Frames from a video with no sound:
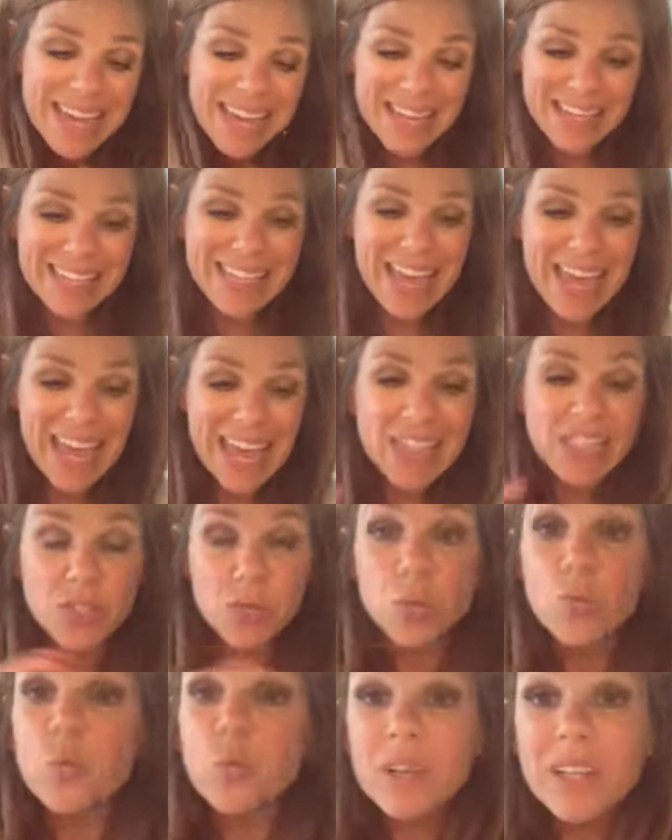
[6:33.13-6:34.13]
It
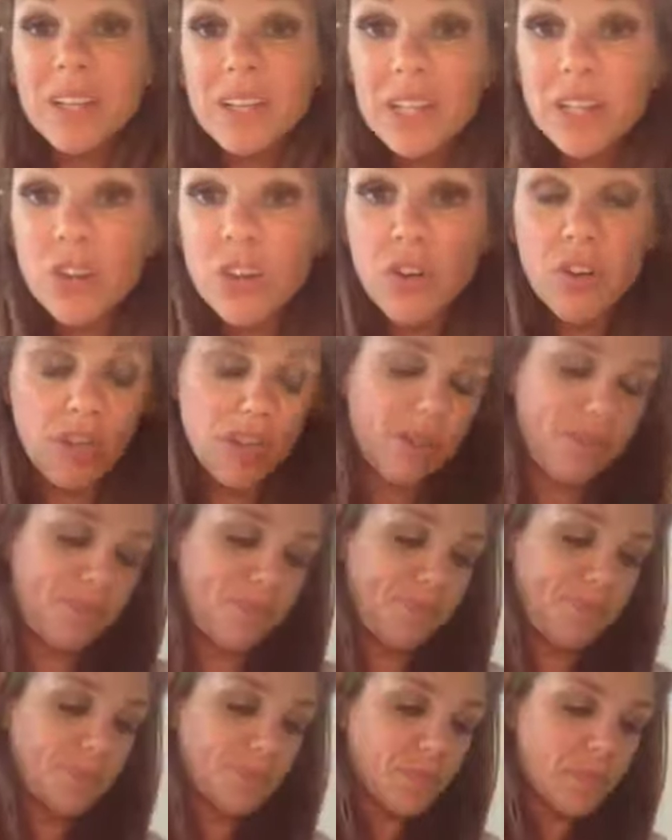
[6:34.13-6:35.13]
tastes really good.
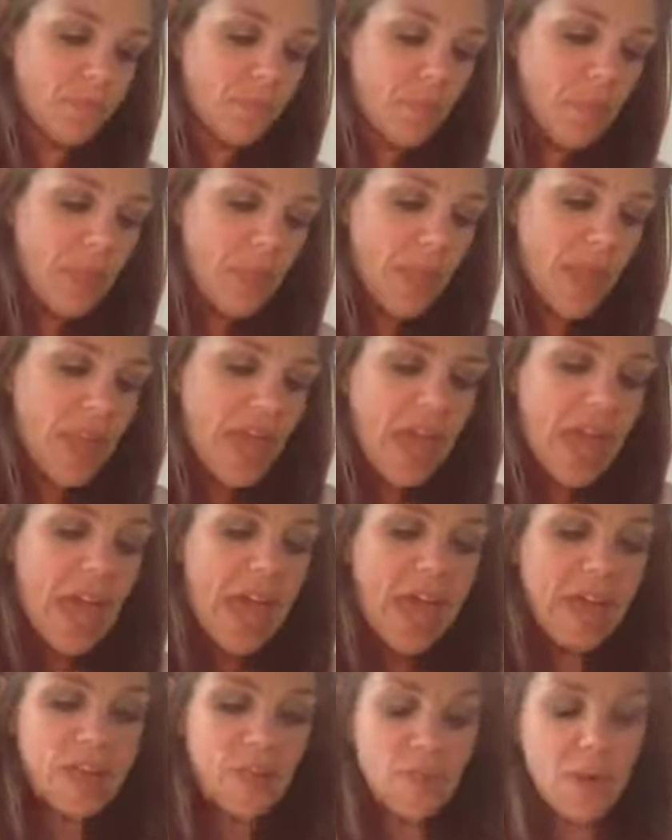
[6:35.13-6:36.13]

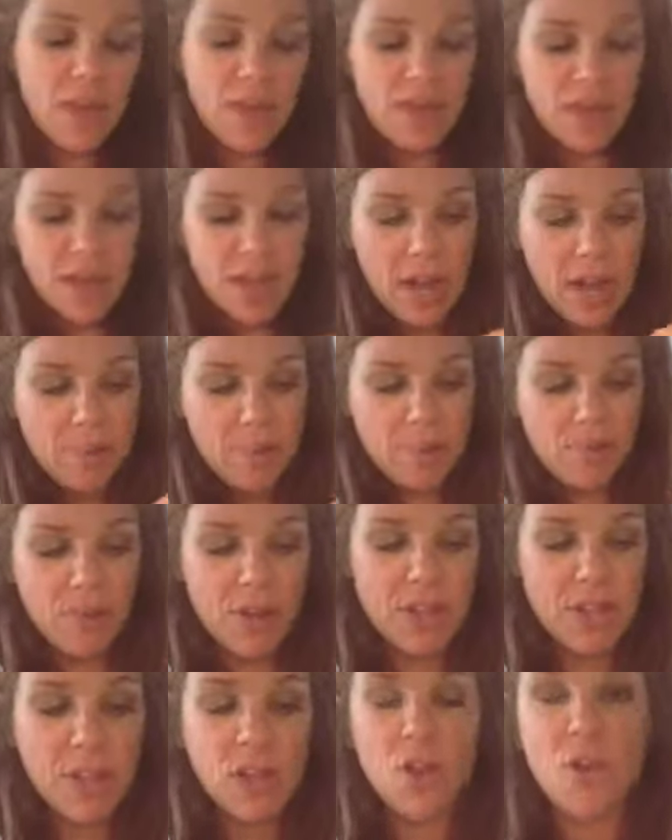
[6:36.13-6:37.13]
Anyway, then I
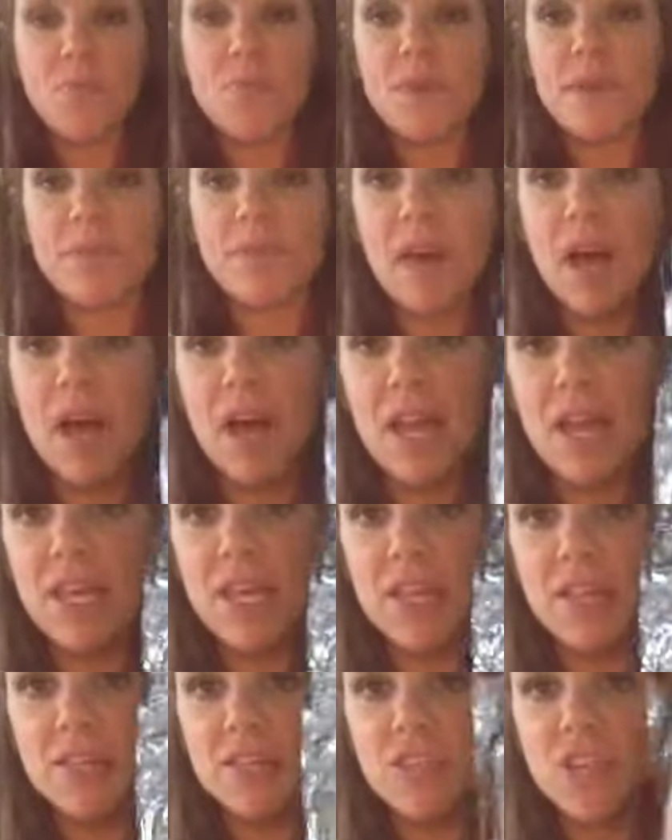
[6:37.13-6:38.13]
break open
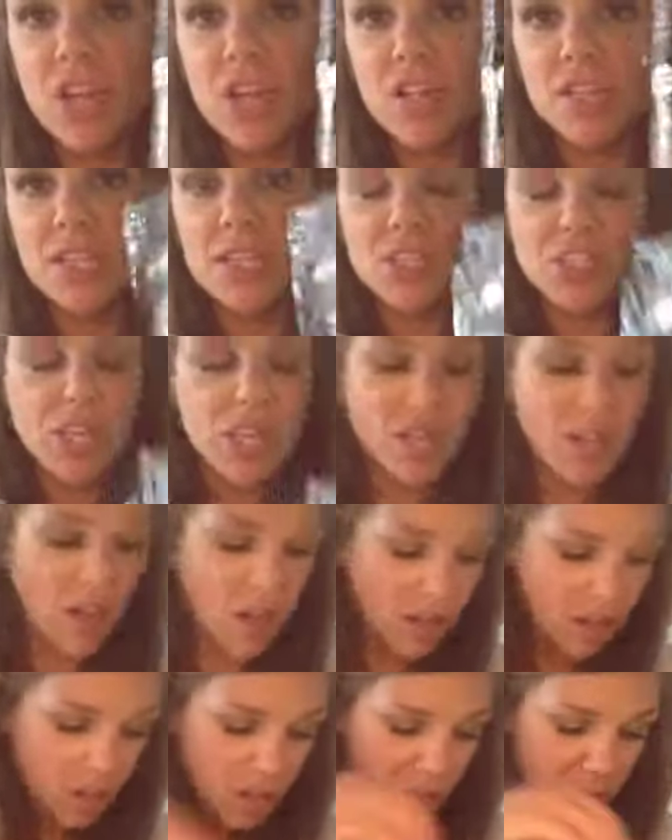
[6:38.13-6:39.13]
my Chocolate
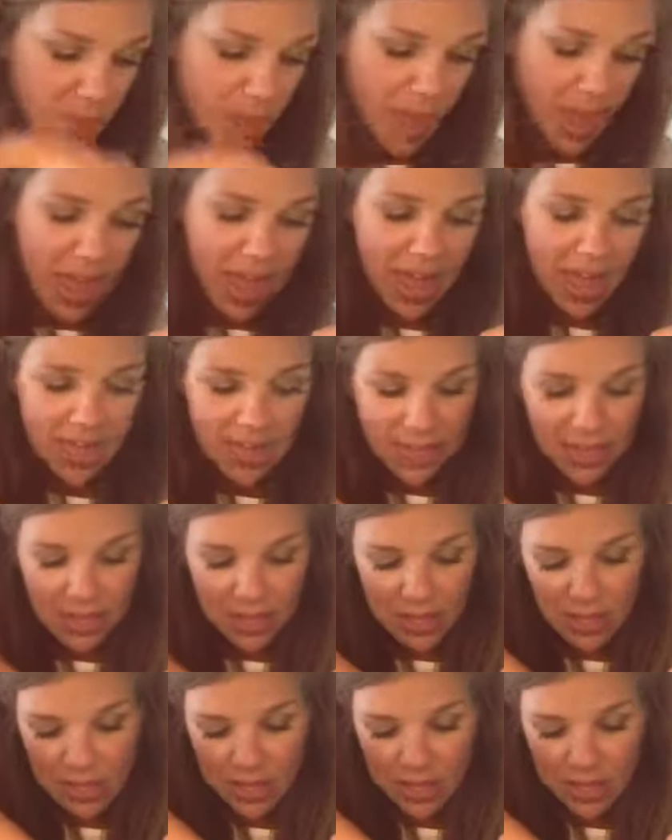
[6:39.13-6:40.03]
Shakeology bag.